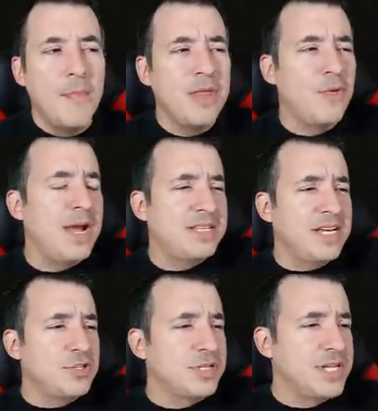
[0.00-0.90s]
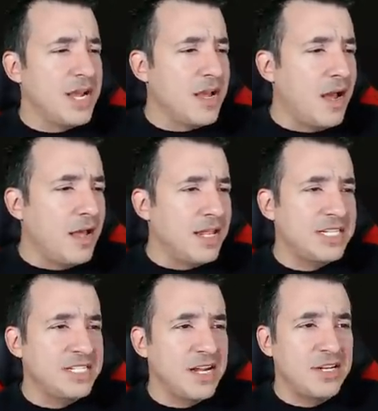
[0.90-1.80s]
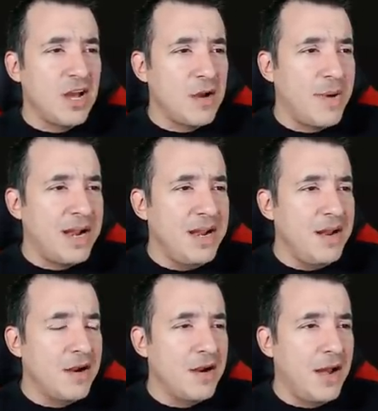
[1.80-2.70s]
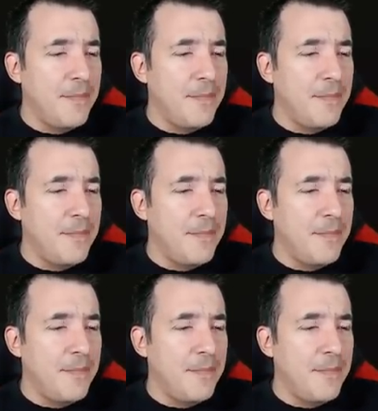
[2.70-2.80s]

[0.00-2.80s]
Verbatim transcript: By the way, it's interesting, unless he's going to talk about it here.